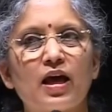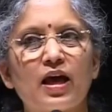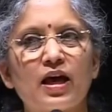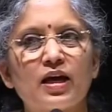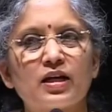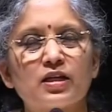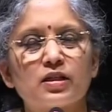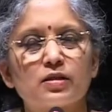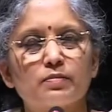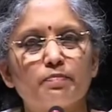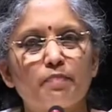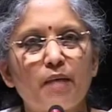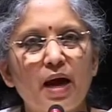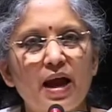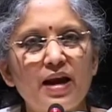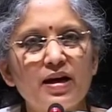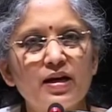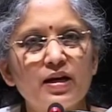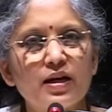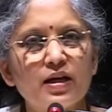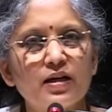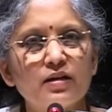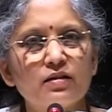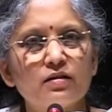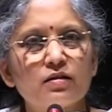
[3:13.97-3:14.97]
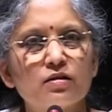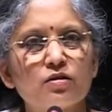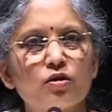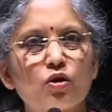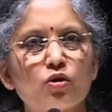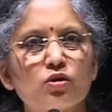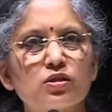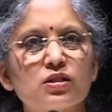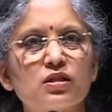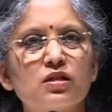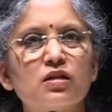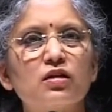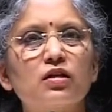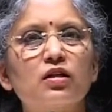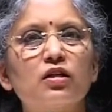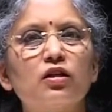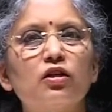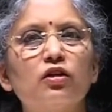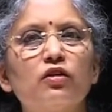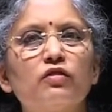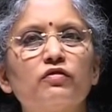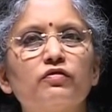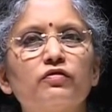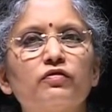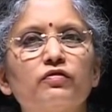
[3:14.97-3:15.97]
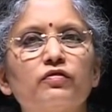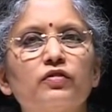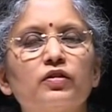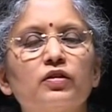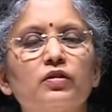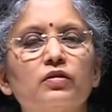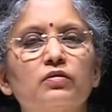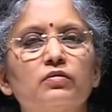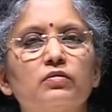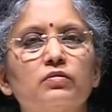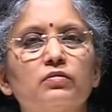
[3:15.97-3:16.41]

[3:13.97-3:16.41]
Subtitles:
expanding your circle of